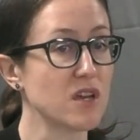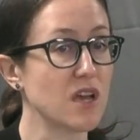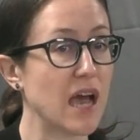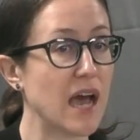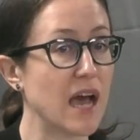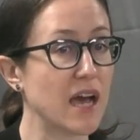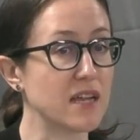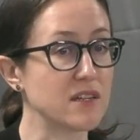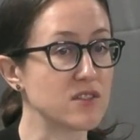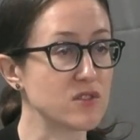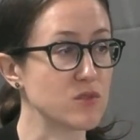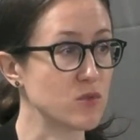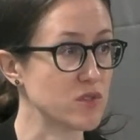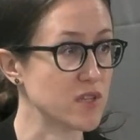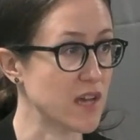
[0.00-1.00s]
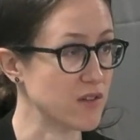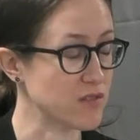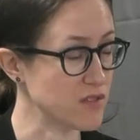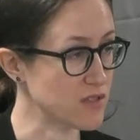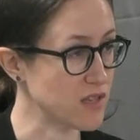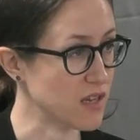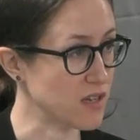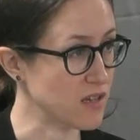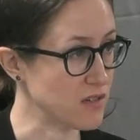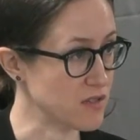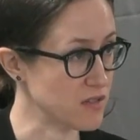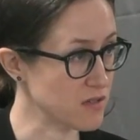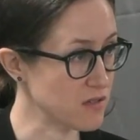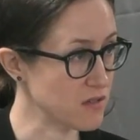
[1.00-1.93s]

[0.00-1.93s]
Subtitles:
had sought out a second